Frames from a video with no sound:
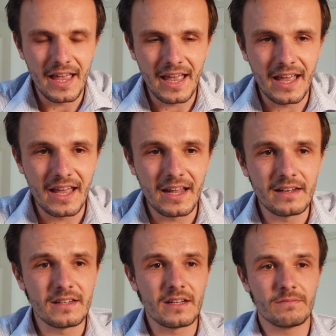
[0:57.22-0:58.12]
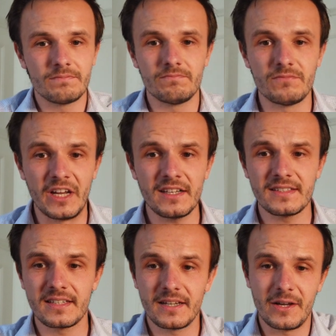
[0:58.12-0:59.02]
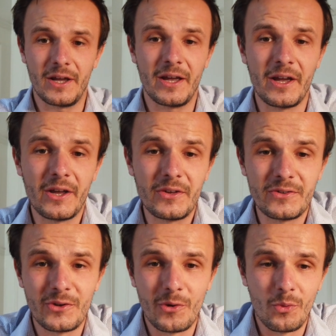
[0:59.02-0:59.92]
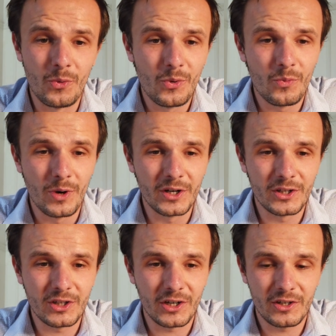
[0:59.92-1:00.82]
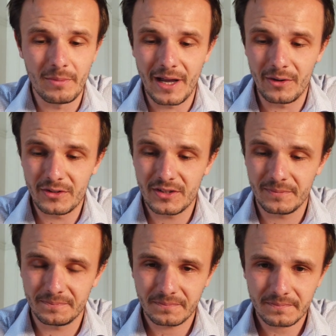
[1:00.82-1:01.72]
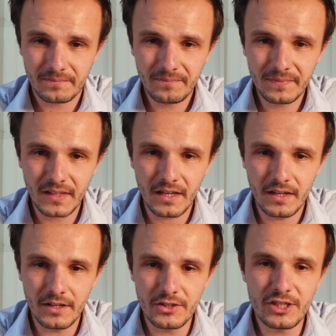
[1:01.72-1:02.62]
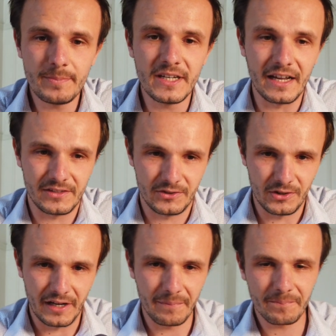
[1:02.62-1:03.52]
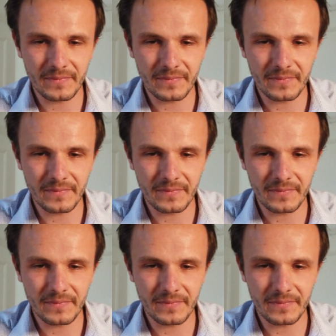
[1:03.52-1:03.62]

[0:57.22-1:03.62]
And yes, so we're going to talk about GPS today.